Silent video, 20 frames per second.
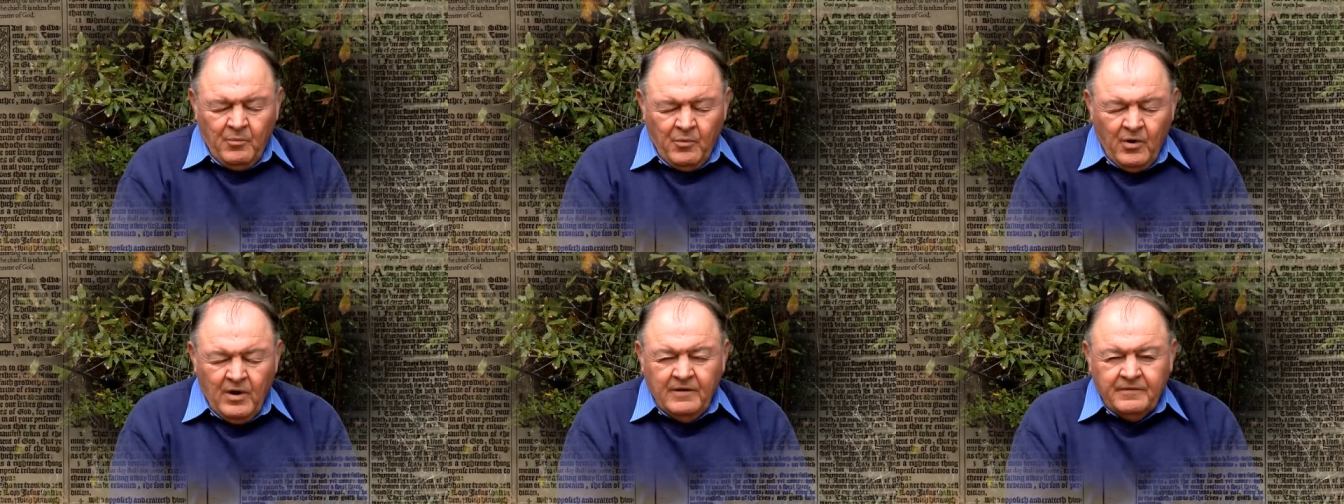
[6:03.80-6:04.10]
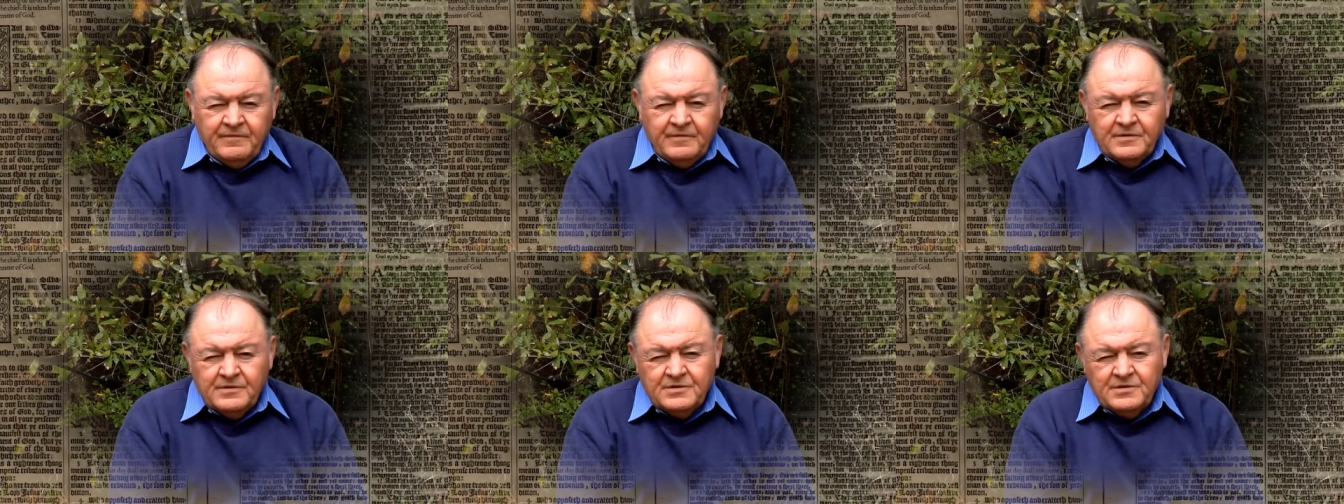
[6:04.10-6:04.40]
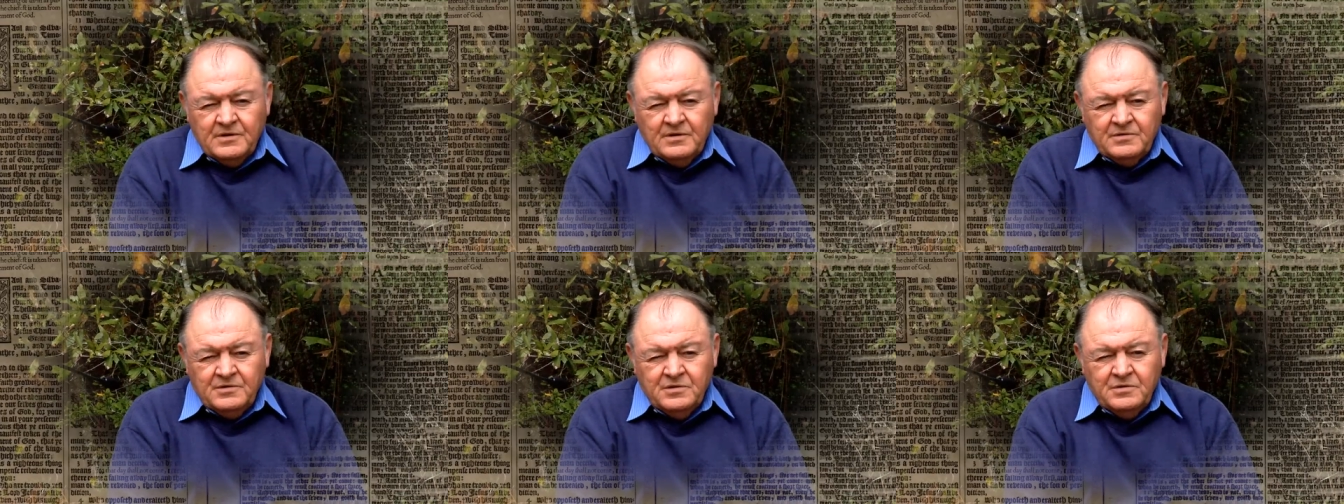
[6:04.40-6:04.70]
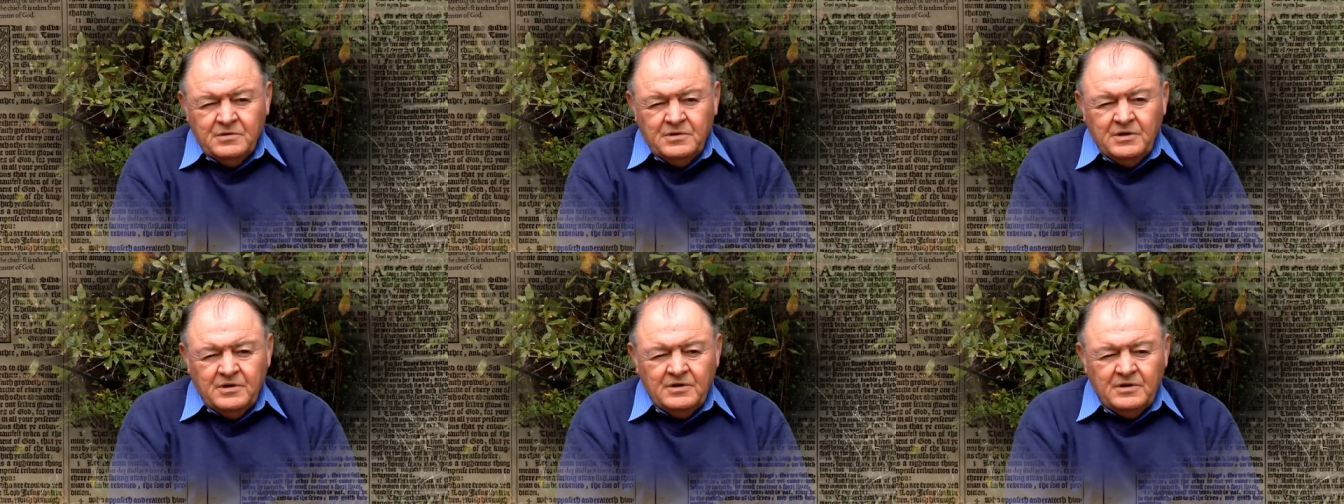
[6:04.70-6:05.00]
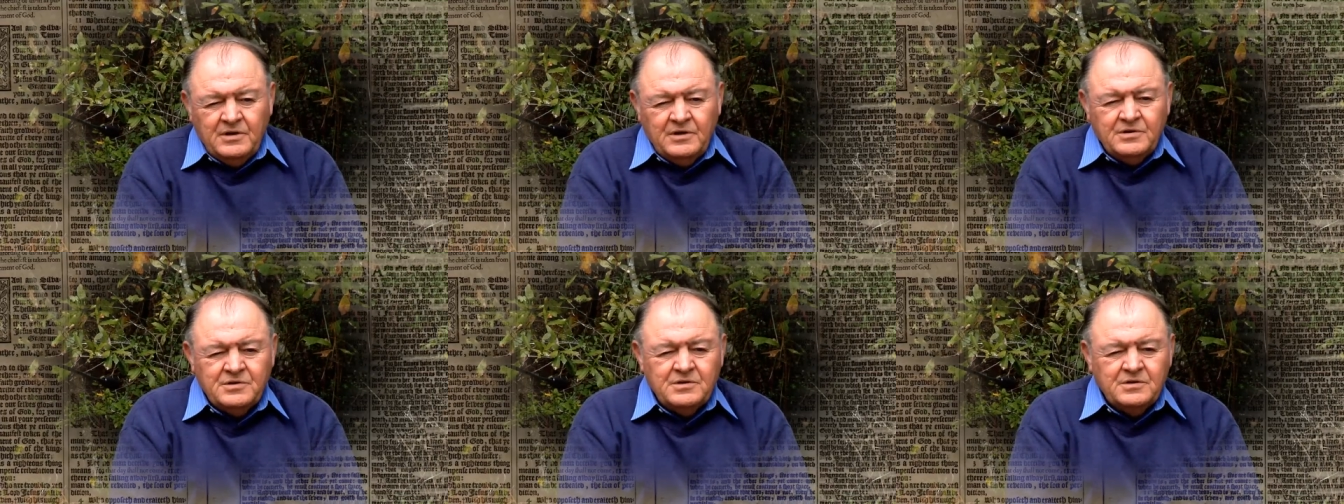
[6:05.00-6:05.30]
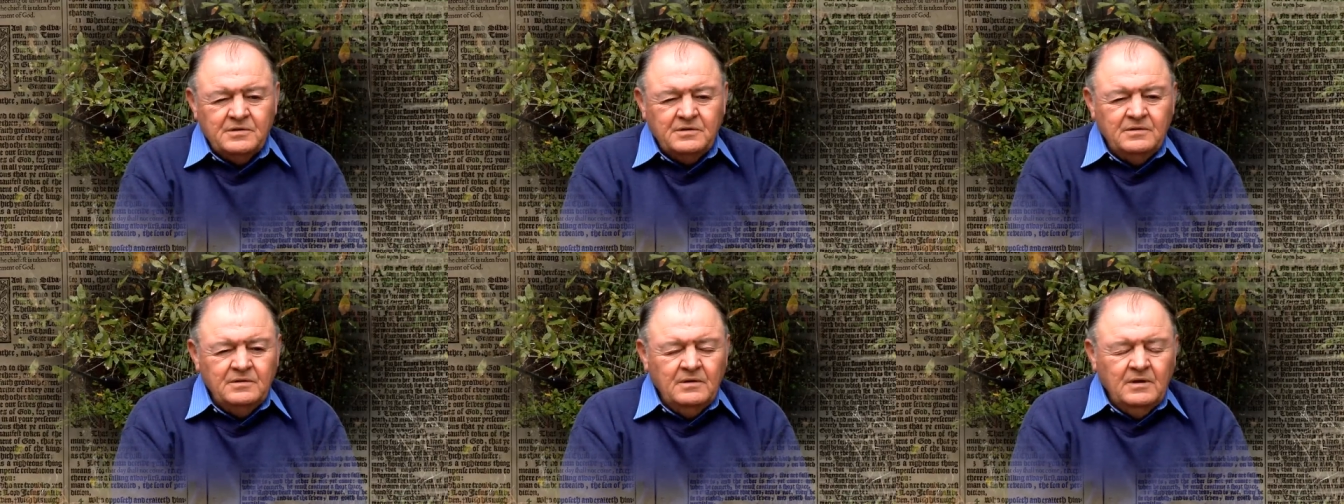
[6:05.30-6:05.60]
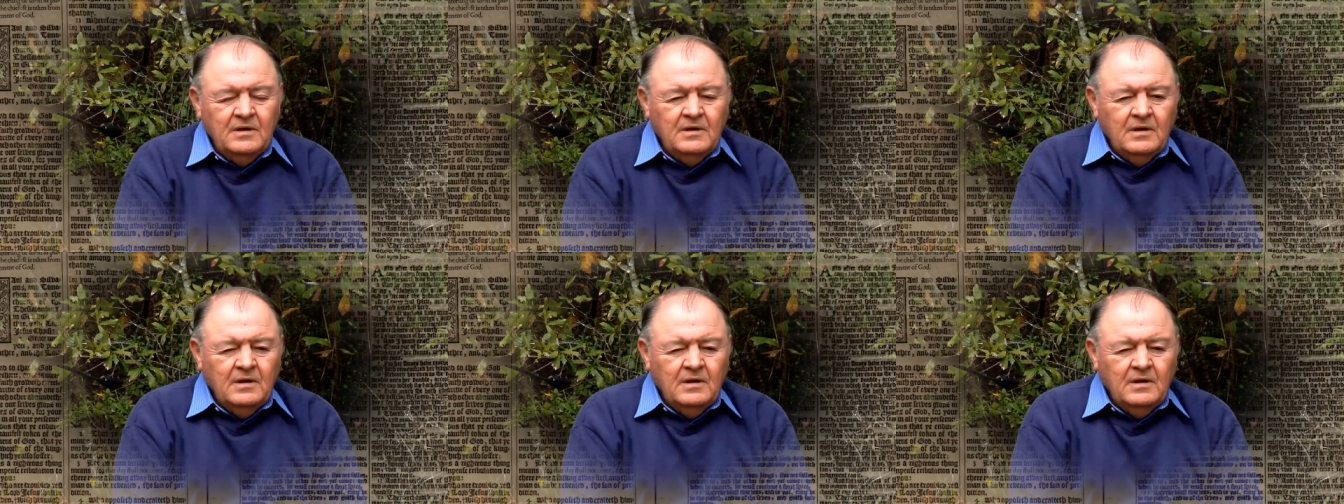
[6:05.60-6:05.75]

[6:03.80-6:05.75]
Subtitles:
preface to the edition,